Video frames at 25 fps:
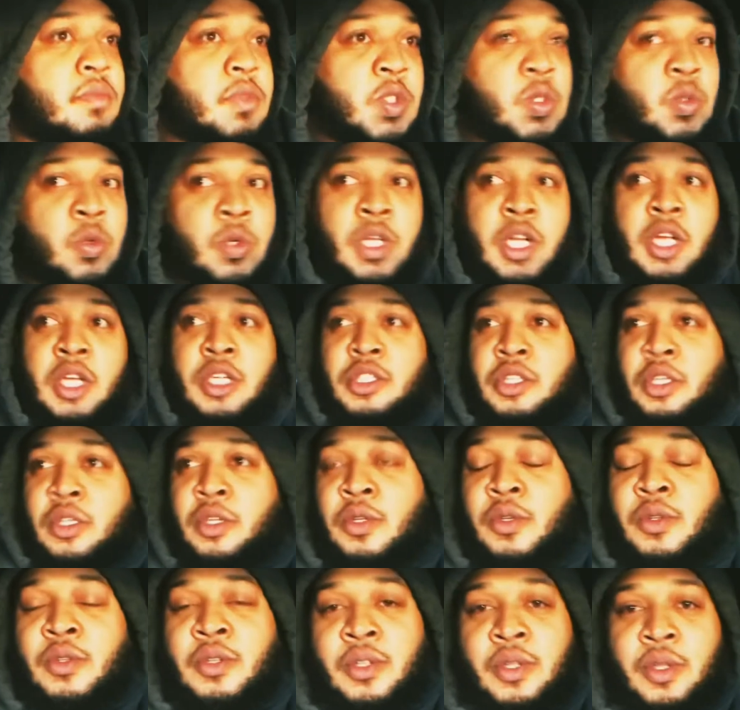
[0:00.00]
What else you
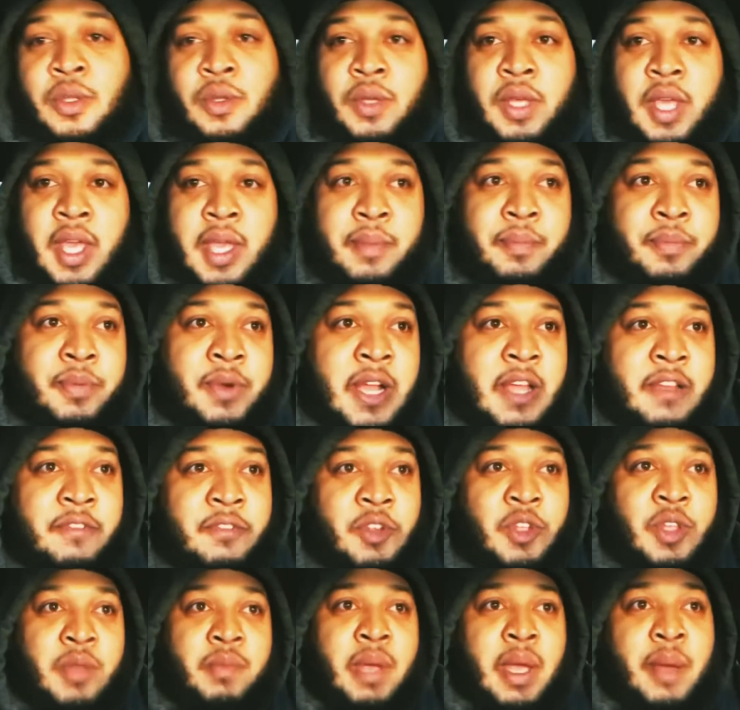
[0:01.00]
do? Do you get breakfast? Do
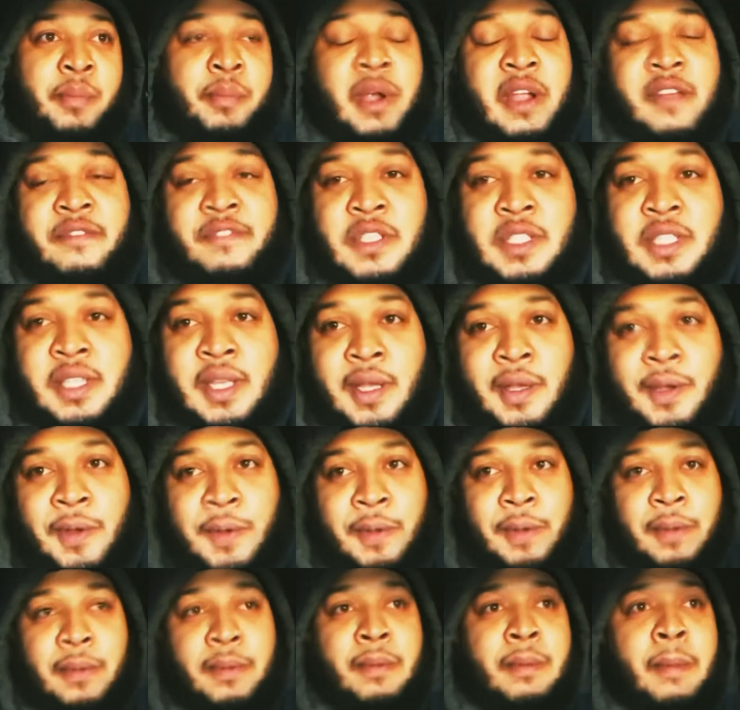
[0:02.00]
you make breakfast at
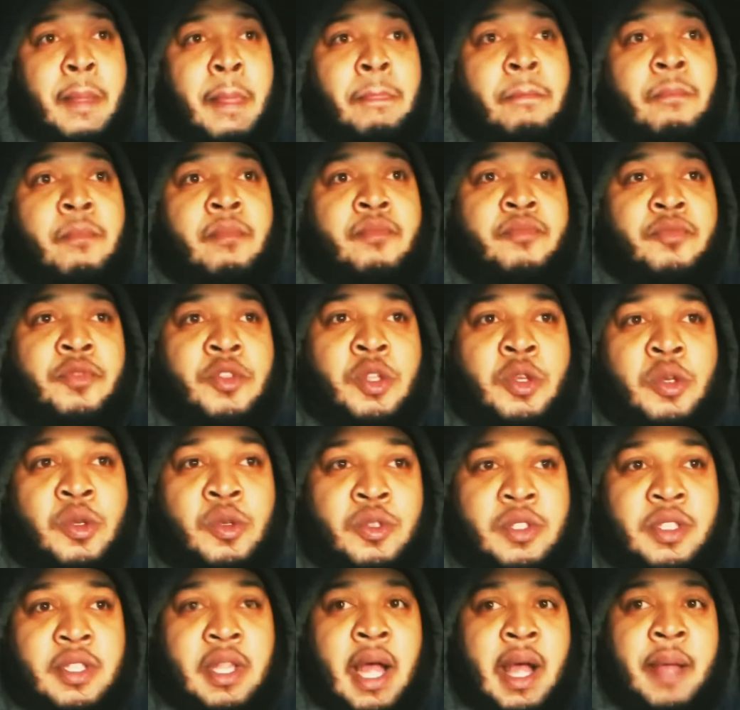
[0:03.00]
home? Do you
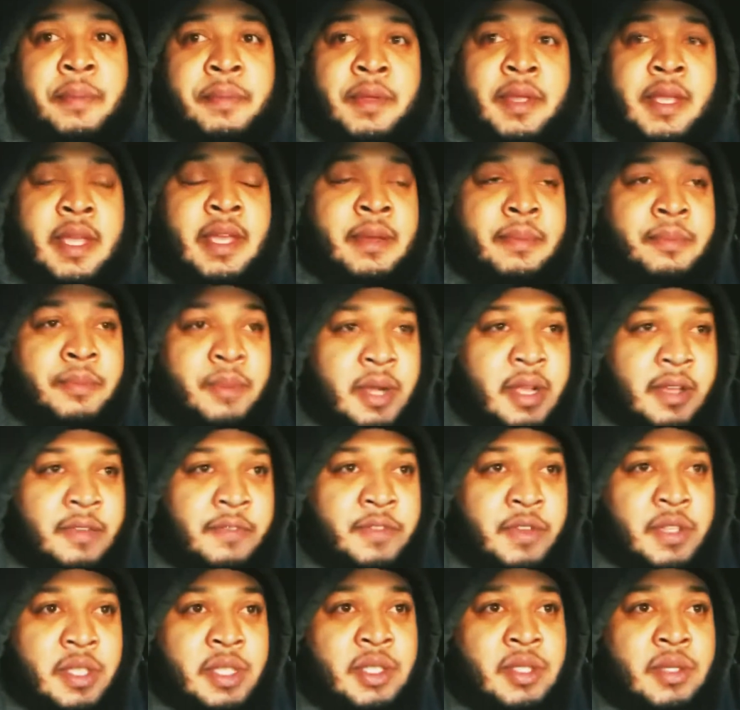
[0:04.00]
stop and get
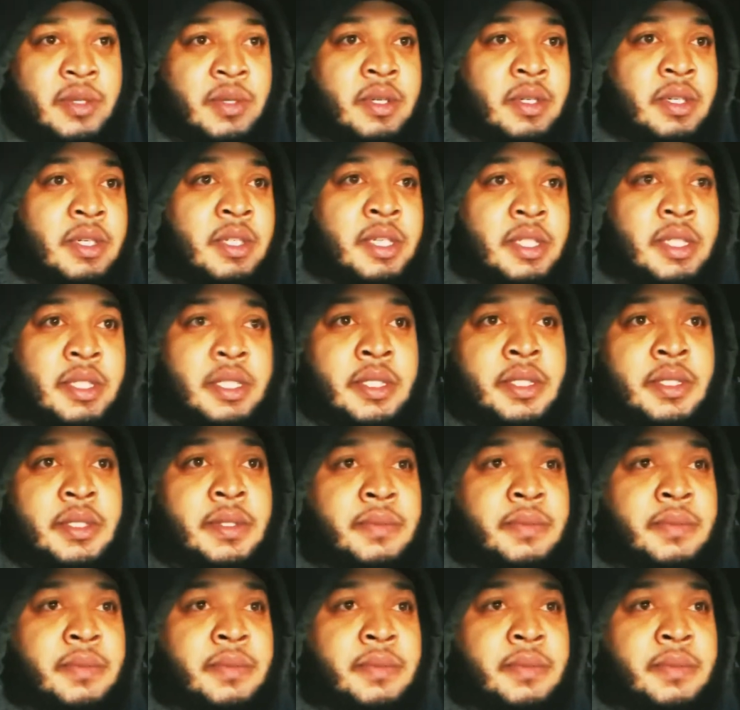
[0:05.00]
breakfast or